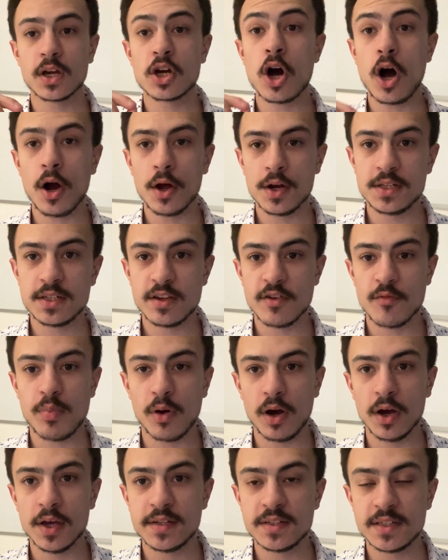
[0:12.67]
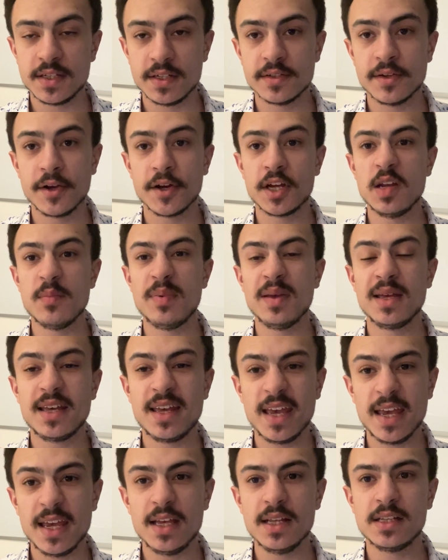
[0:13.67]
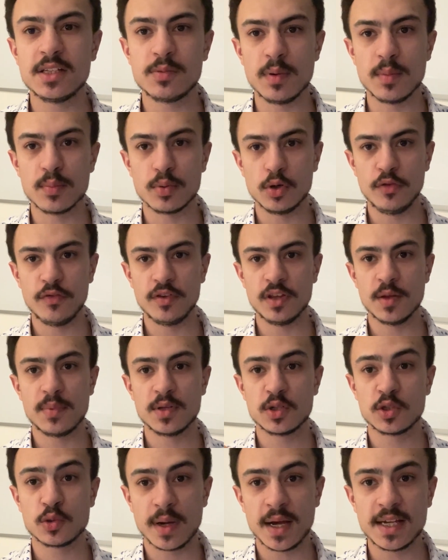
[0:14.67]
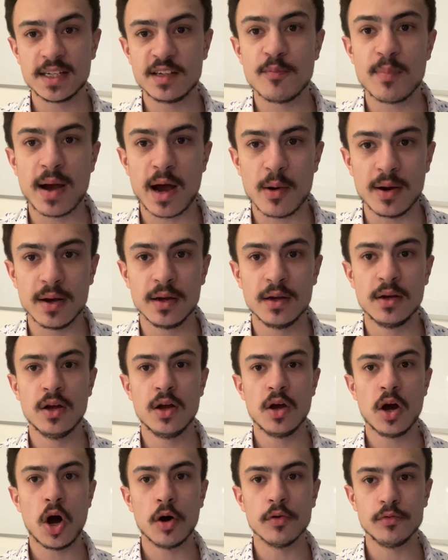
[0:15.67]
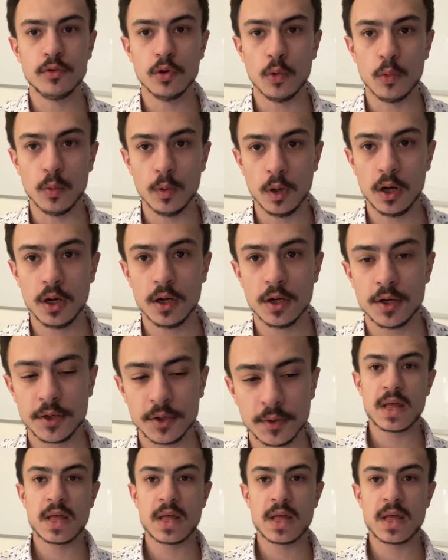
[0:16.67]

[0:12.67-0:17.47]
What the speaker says: cognitive biases are going to be key to improving the persuasive power of your work,